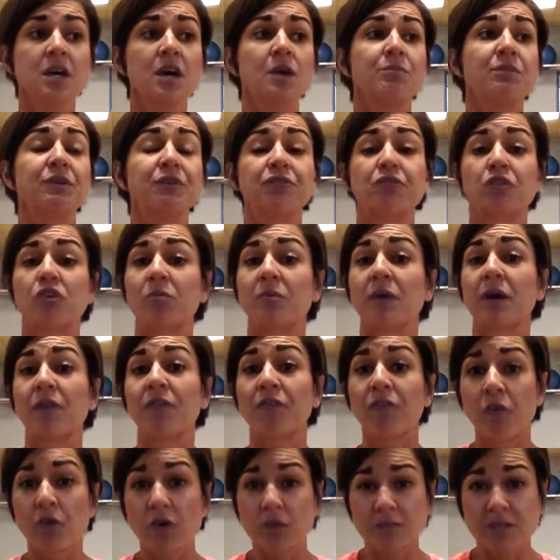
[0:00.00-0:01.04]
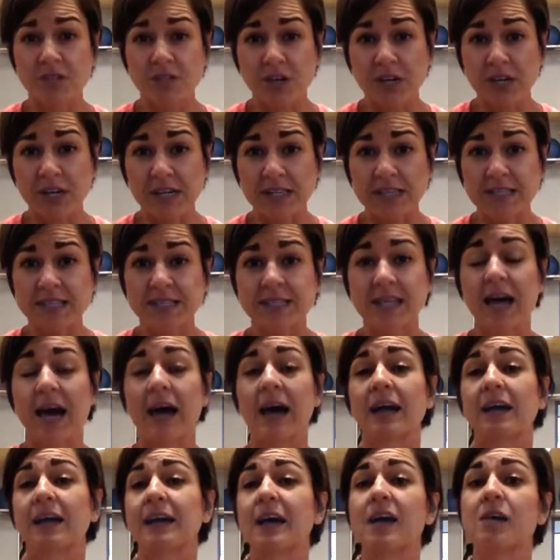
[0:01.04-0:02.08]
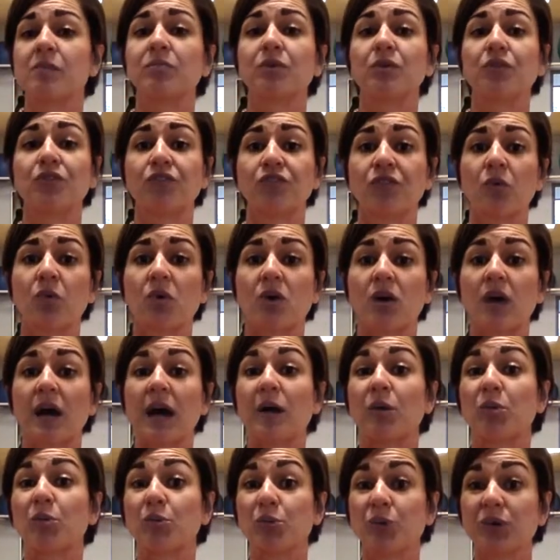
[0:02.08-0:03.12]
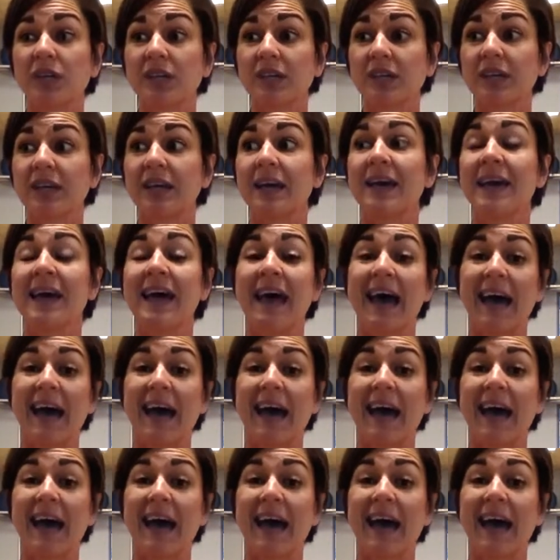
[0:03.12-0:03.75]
before my form started to slack and before I really